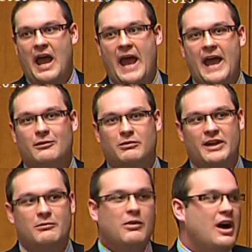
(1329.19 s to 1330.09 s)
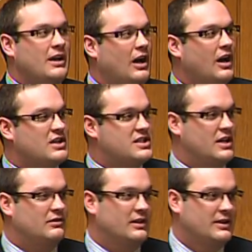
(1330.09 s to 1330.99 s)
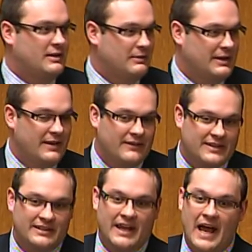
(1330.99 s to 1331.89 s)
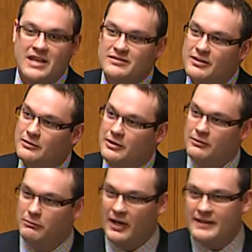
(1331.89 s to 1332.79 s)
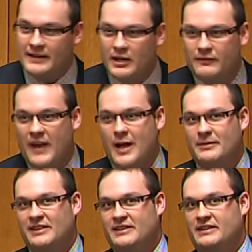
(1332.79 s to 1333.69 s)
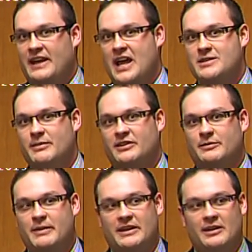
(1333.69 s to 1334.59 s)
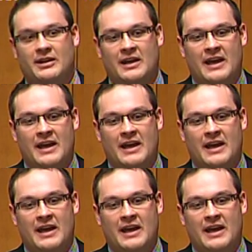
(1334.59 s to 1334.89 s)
And we want our children to live in Saskatchewan, raise their families in Saskatchewan, Mr. Speaker.